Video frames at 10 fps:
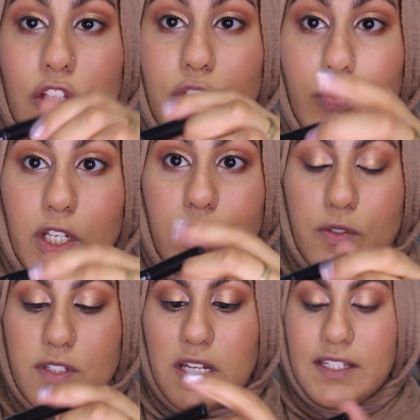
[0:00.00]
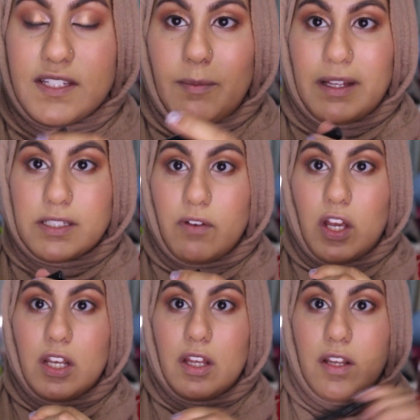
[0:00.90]
You want to use the least amount of
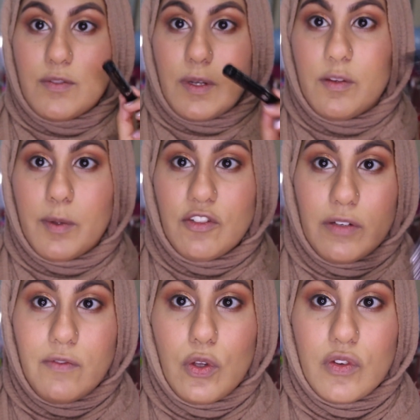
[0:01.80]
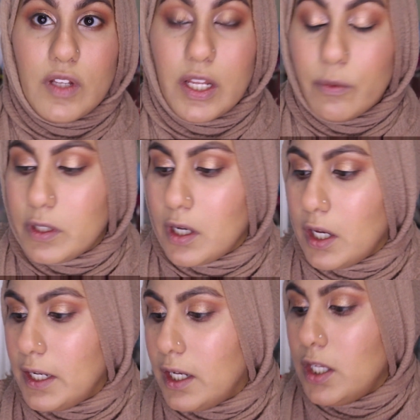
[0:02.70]
eyeliner as well, especially if you use a liquid
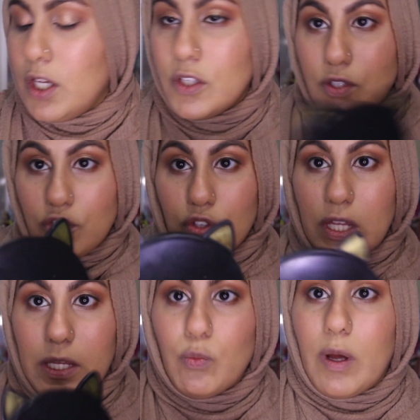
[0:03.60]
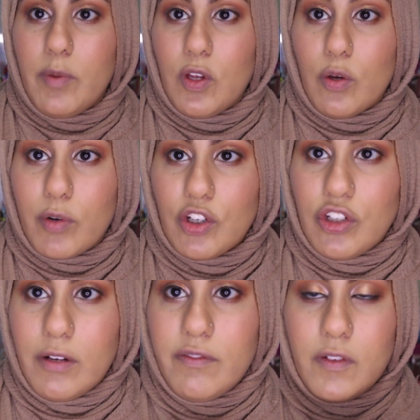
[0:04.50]
liner, so just keep wiping your brush
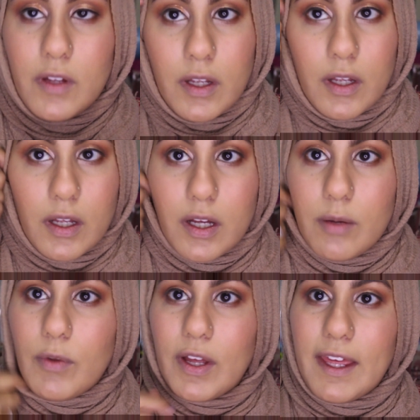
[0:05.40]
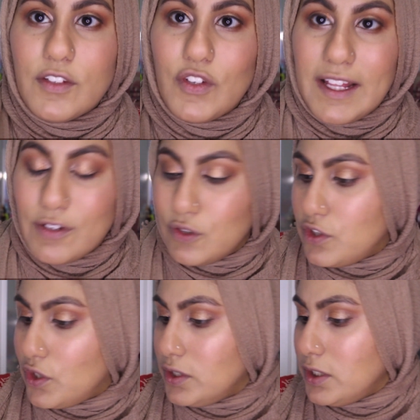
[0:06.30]
off. Okay, so that's
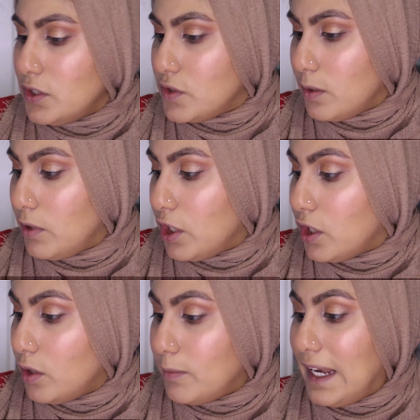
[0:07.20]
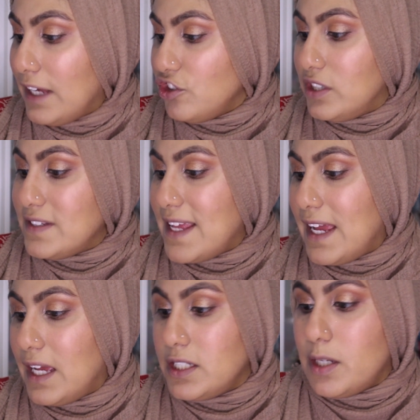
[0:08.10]
done. So I'm going to curl my lashes
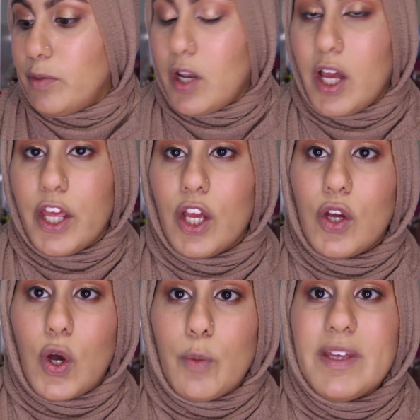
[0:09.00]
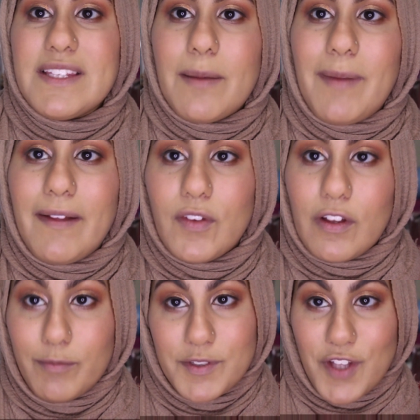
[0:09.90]
and apply copious amounts
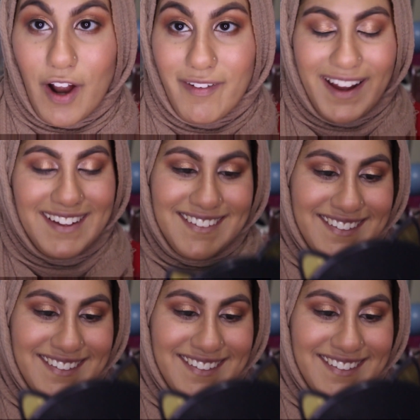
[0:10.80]
of mascara.